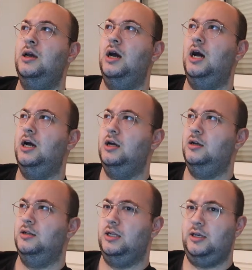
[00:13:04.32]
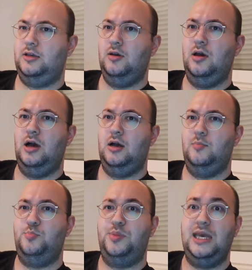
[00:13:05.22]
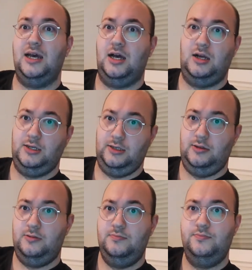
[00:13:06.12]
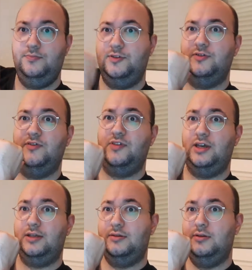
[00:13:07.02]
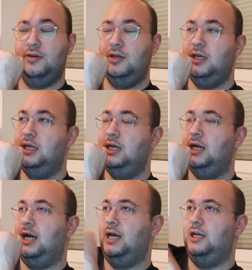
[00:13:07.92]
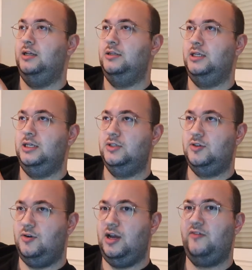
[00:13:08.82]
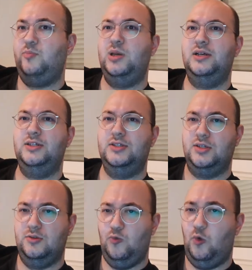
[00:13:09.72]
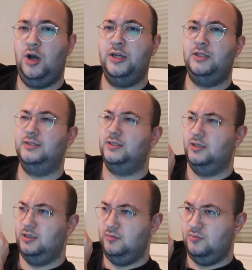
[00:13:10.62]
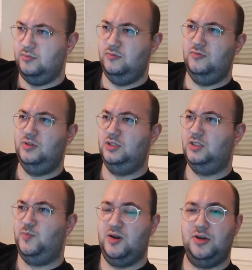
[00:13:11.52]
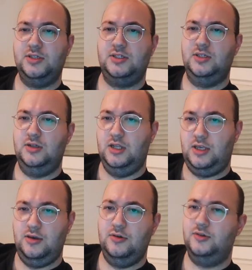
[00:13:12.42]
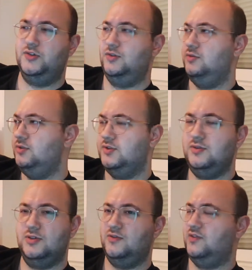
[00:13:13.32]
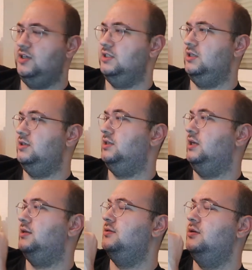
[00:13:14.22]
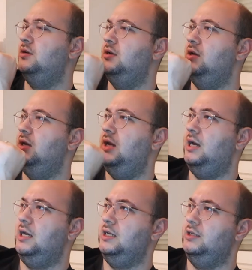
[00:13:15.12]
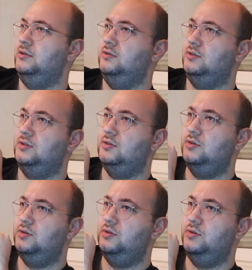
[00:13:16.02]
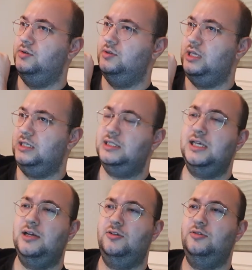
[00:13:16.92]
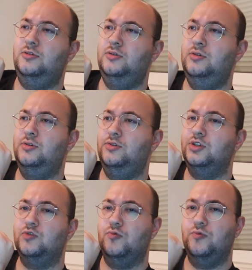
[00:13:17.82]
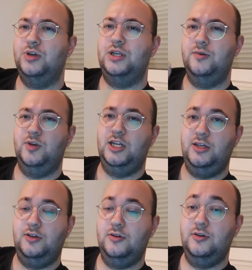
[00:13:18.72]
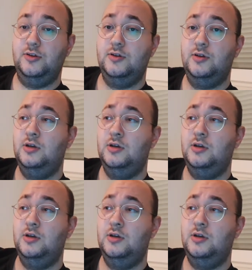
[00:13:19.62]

like a beer aisle sort of thing. And it's craft beers and wines and spirits and liqueurs and all sorts of things like that. And they sell this really, really good